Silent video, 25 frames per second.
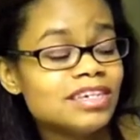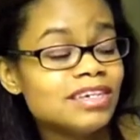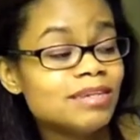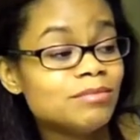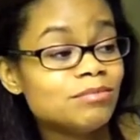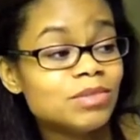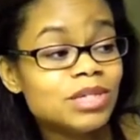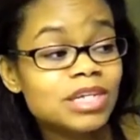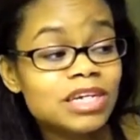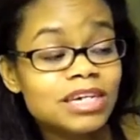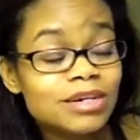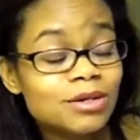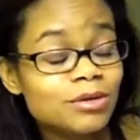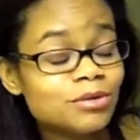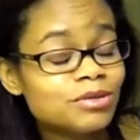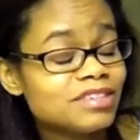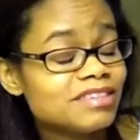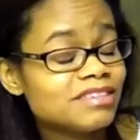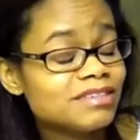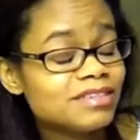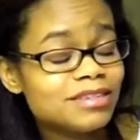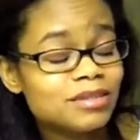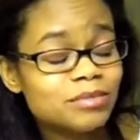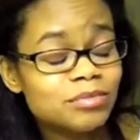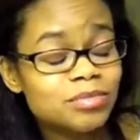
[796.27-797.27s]
but I always
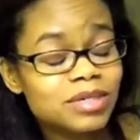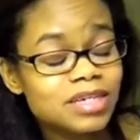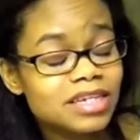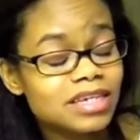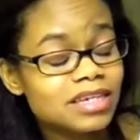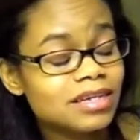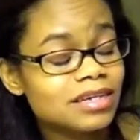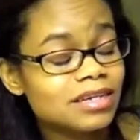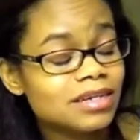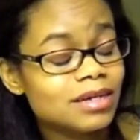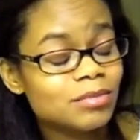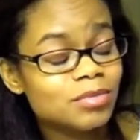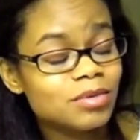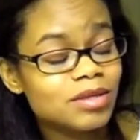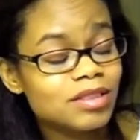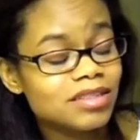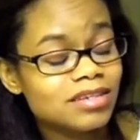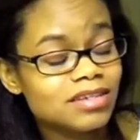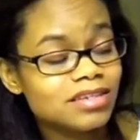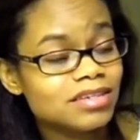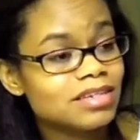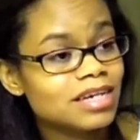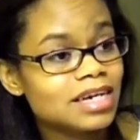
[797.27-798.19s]
end up picking it up, and then